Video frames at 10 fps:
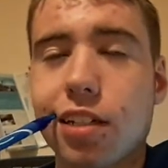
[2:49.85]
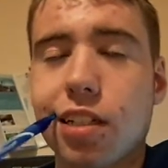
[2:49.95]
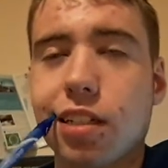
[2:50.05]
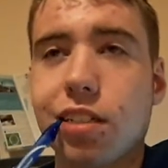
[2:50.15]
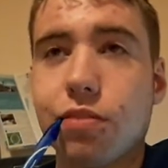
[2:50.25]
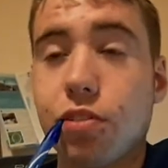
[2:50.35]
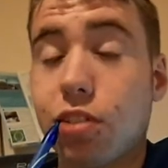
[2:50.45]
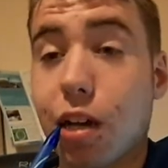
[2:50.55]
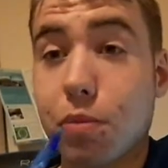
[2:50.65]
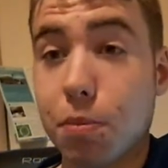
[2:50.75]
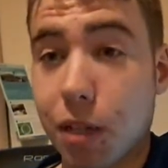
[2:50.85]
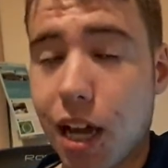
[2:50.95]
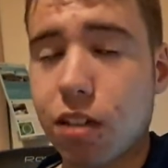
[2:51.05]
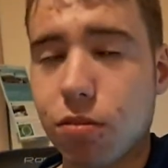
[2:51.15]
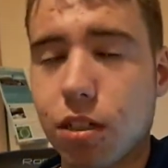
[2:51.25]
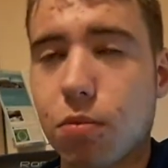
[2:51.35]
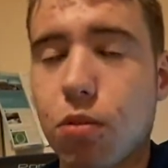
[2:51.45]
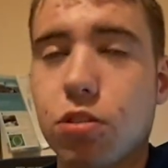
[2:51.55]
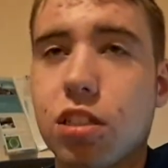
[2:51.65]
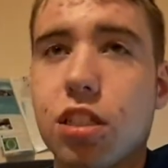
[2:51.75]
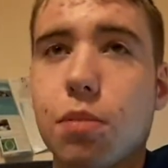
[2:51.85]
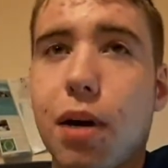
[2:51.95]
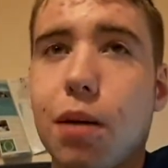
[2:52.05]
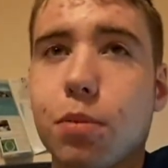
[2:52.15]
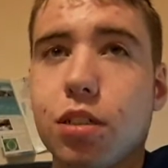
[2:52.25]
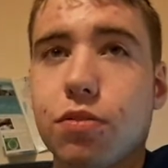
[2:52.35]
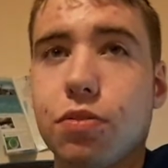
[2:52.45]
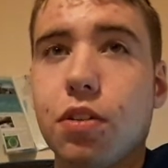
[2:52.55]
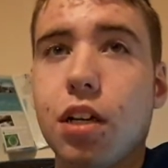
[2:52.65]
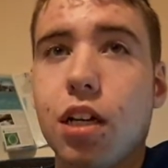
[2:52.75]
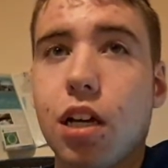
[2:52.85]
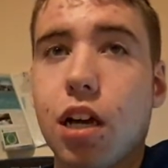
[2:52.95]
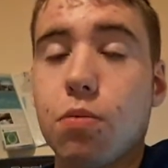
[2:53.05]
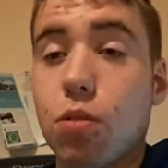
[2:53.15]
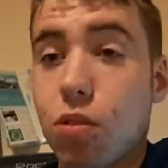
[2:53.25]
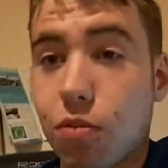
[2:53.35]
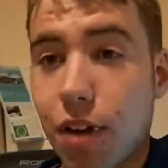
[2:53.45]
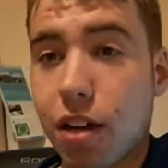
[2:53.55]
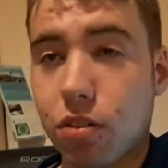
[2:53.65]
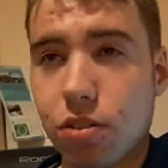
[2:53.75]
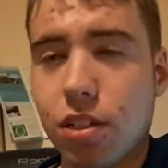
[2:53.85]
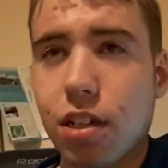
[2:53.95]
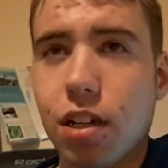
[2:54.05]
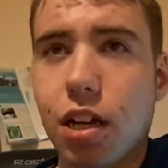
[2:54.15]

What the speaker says: I said this a few times in my letter when I wrote to the Department of Rural Affairs,